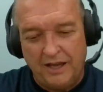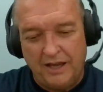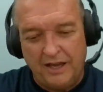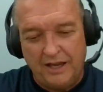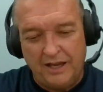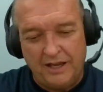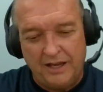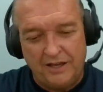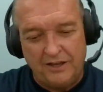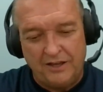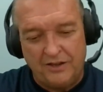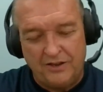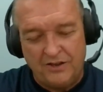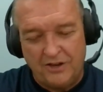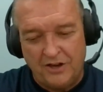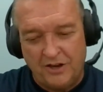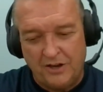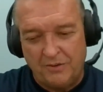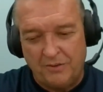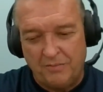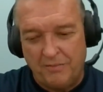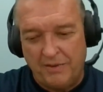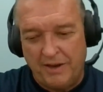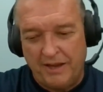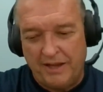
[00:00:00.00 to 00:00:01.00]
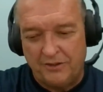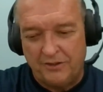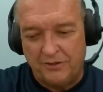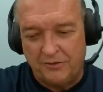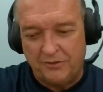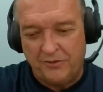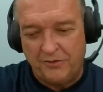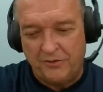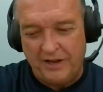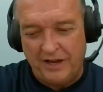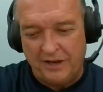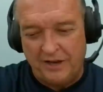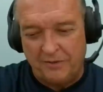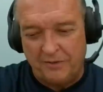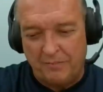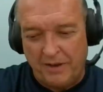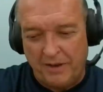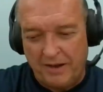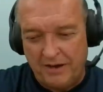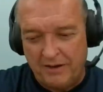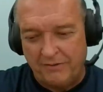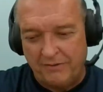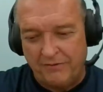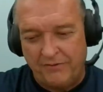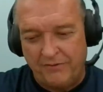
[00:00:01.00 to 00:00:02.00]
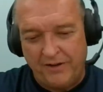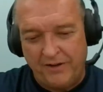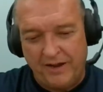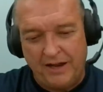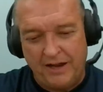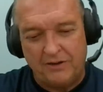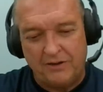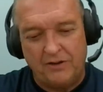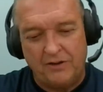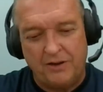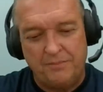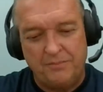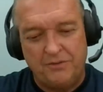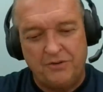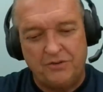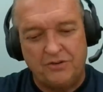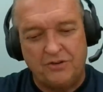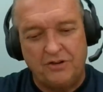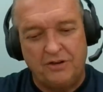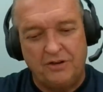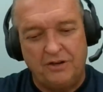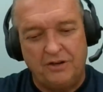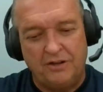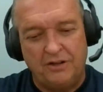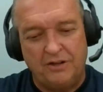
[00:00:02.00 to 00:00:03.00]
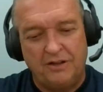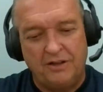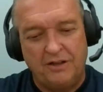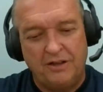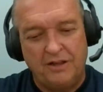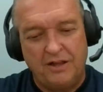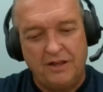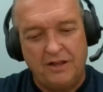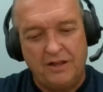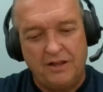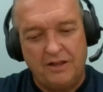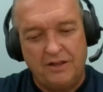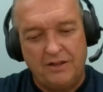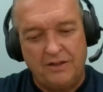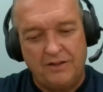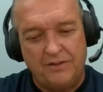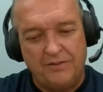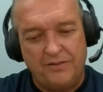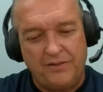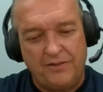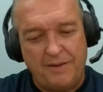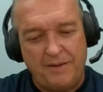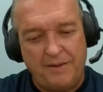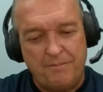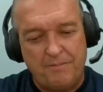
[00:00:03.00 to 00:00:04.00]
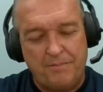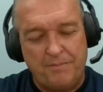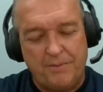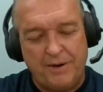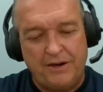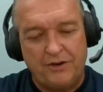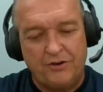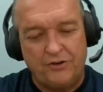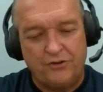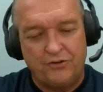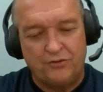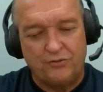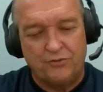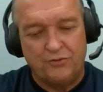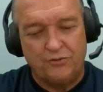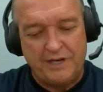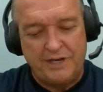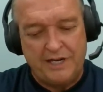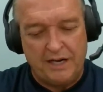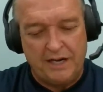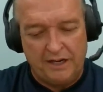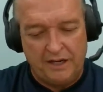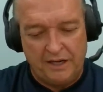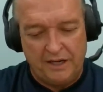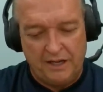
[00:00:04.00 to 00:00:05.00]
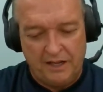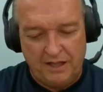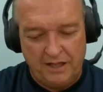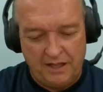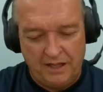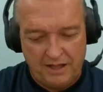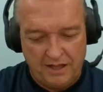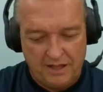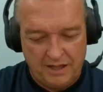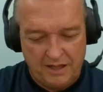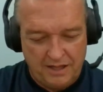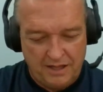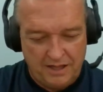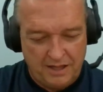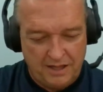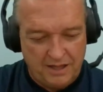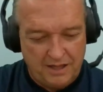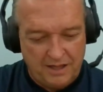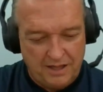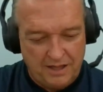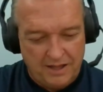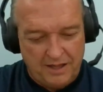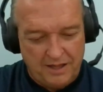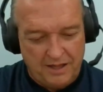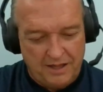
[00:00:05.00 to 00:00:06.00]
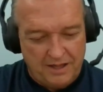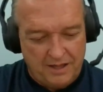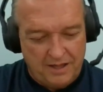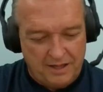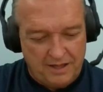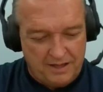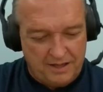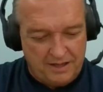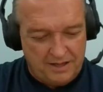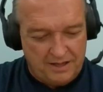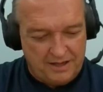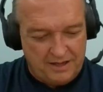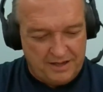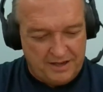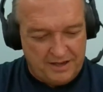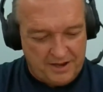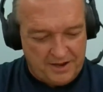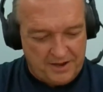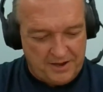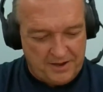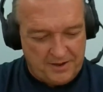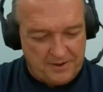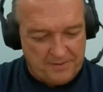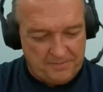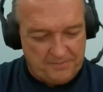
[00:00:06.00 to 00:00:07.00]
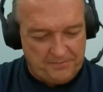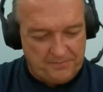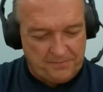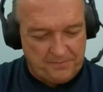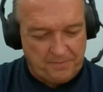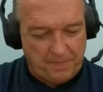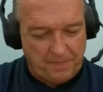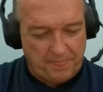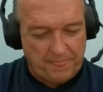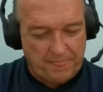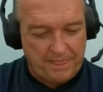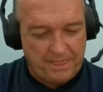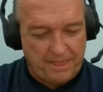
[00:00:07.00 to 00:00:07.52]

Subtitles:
a young man's feet. And a matter of fact, I'm just going to, that bears reading. Blessed